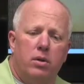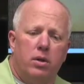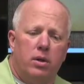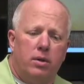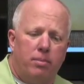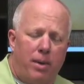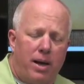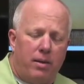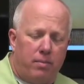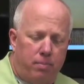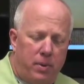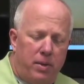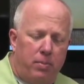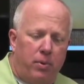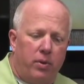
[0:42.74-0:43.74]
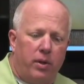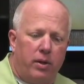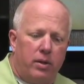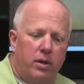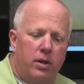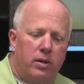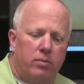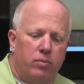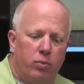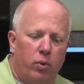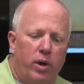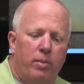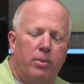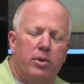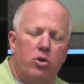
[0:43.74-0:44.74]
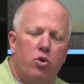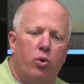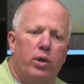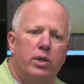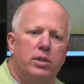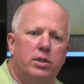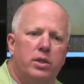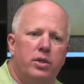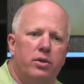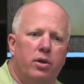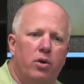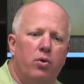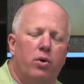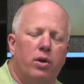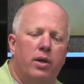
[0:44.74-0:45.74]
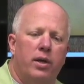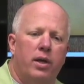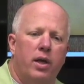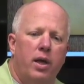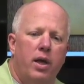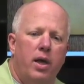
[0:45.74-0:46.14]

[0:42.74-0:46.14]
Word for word: uh, people that um, were able to join us here locally.